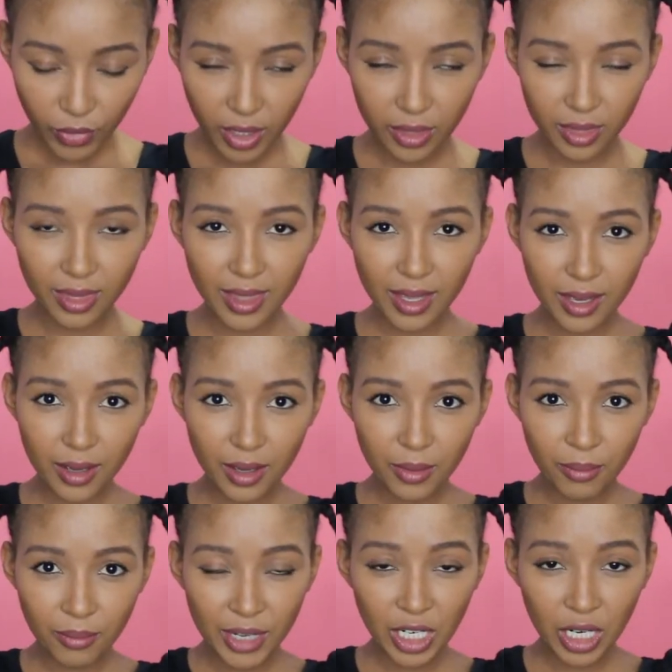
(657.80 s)
the
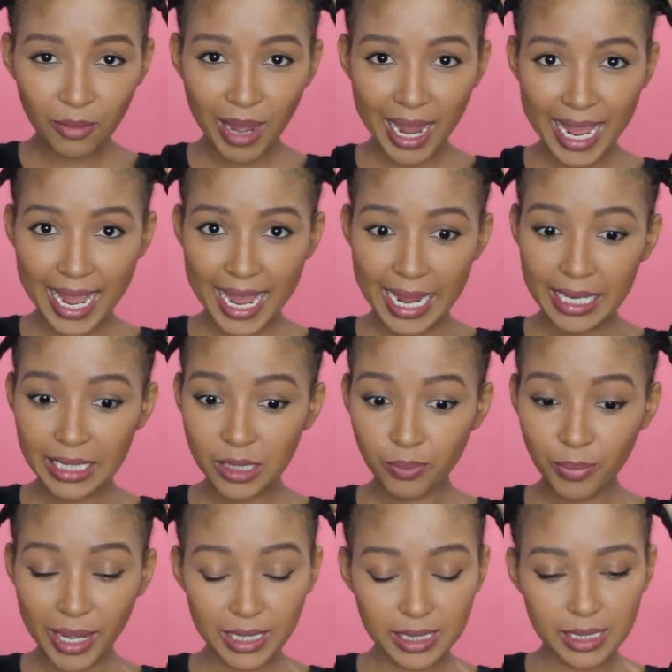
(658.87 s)
middle of my head,
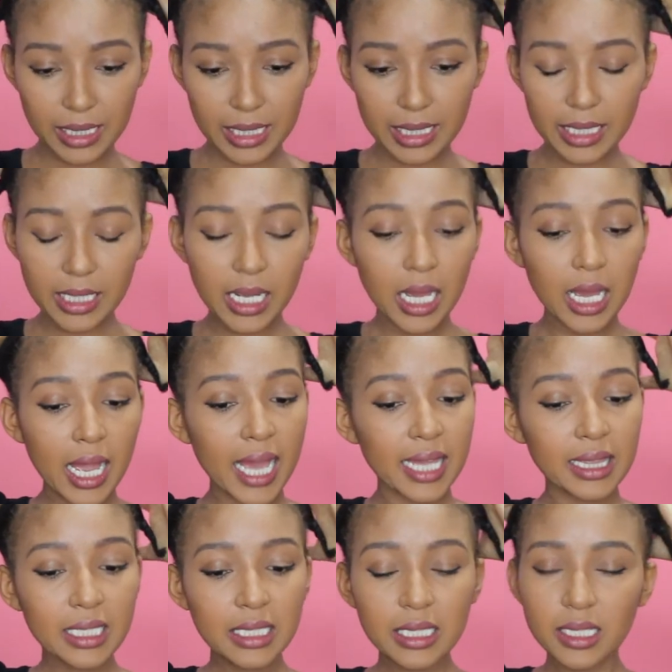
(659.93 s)
basically.
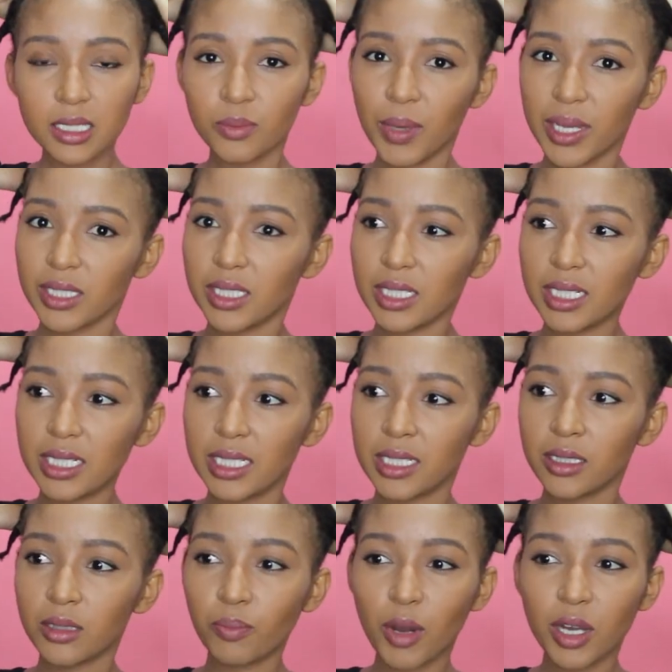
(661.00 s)
And this is basically
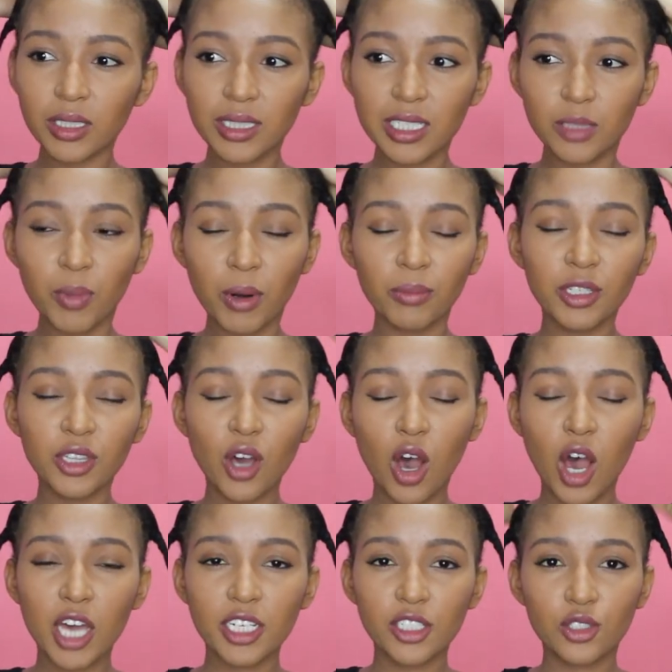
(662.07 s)
the part that's probably the
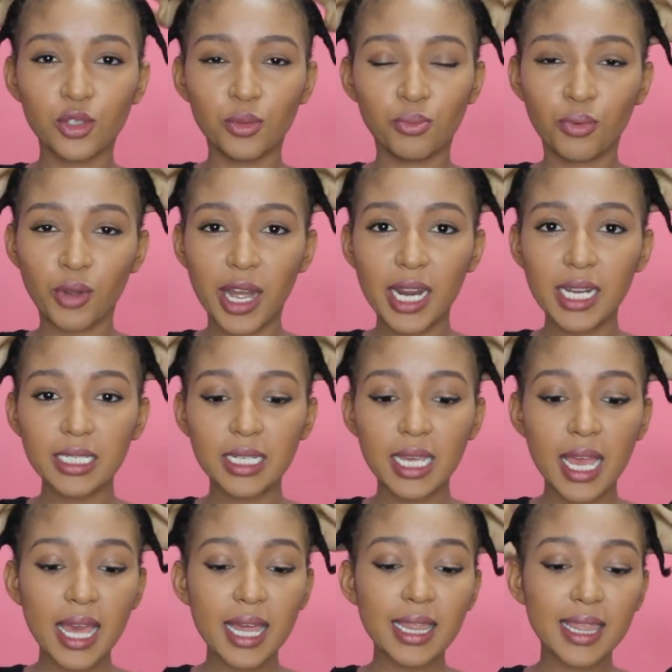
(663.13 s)
hardest to braid.
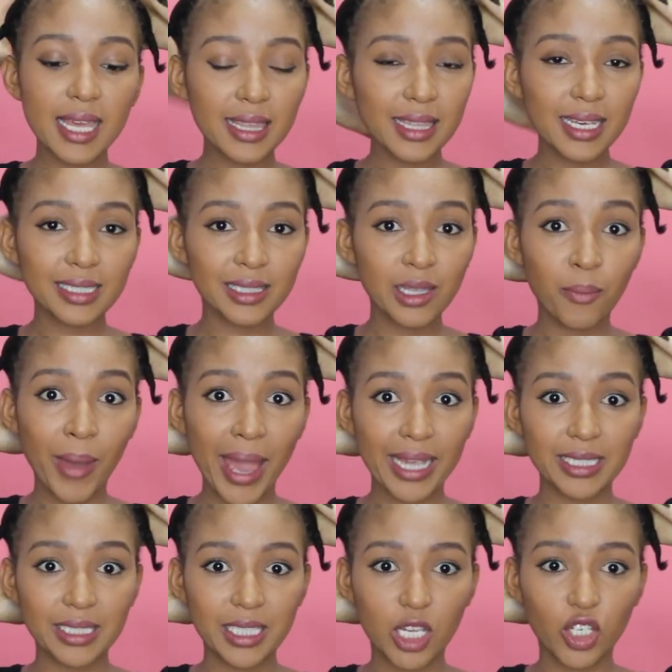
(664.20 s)
Then there's the
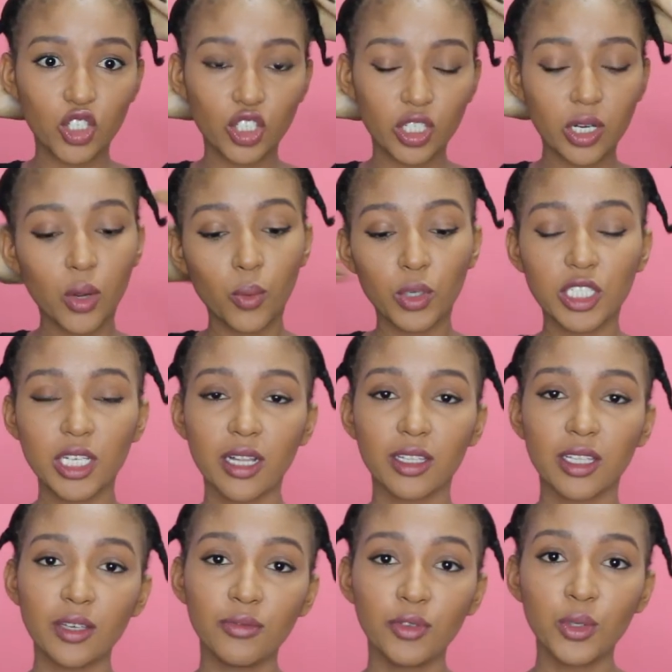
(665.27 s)
back section, which I'll
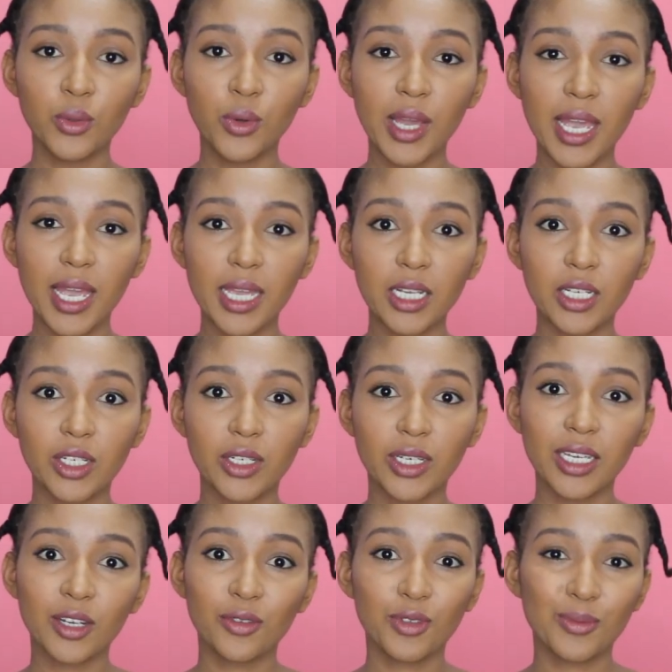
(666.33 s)
give you a
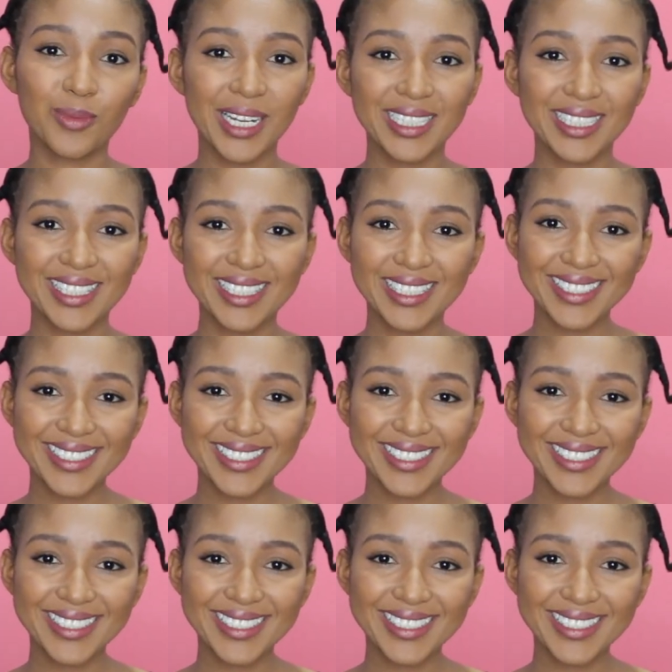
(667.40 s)
look in a few minutes.